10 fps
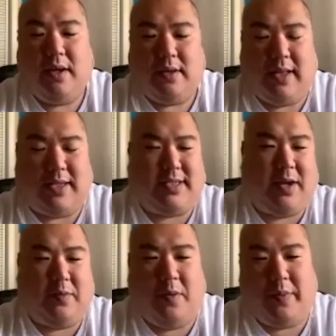let's
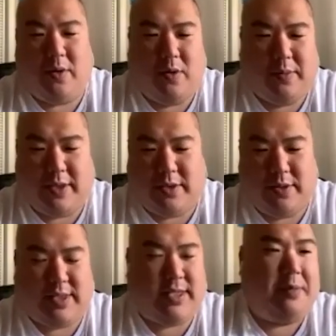take what we normally do
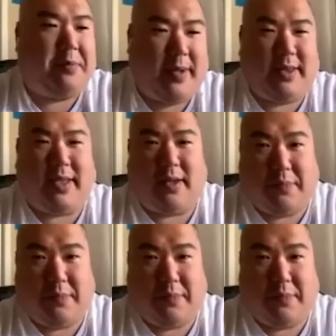to supplement the